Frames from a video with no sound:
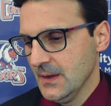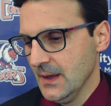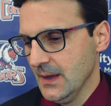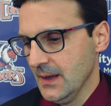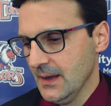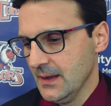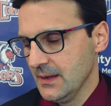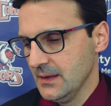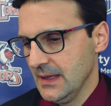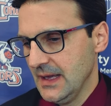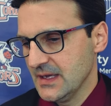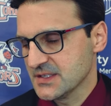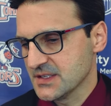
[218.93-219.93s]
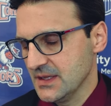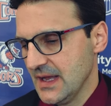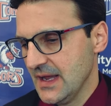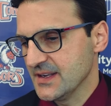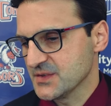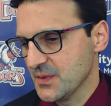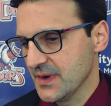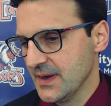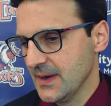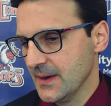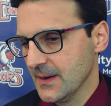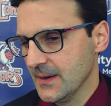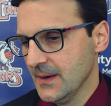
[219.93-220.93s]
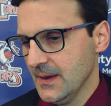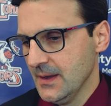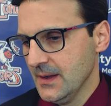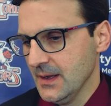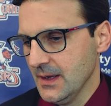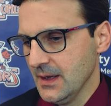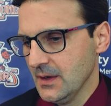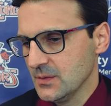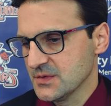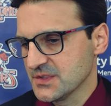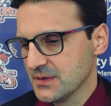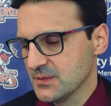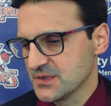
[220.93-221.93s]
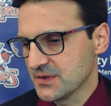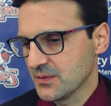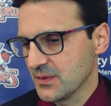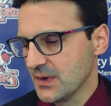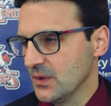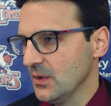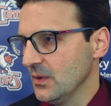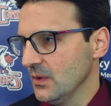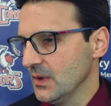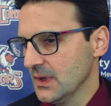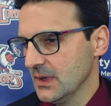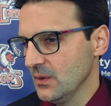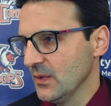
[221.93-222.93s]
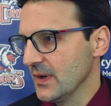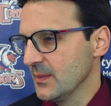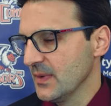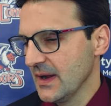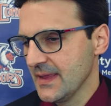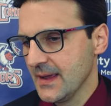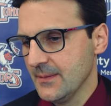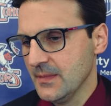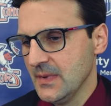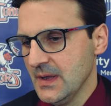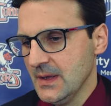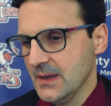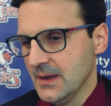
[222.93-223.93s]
The last one here was a three-goal win by them.